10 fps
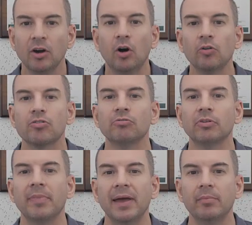Also
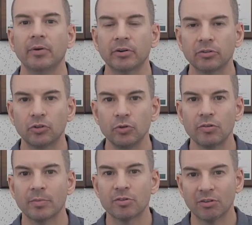remember to
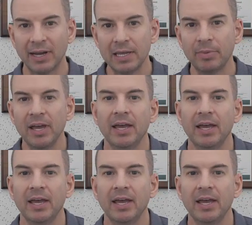subscribe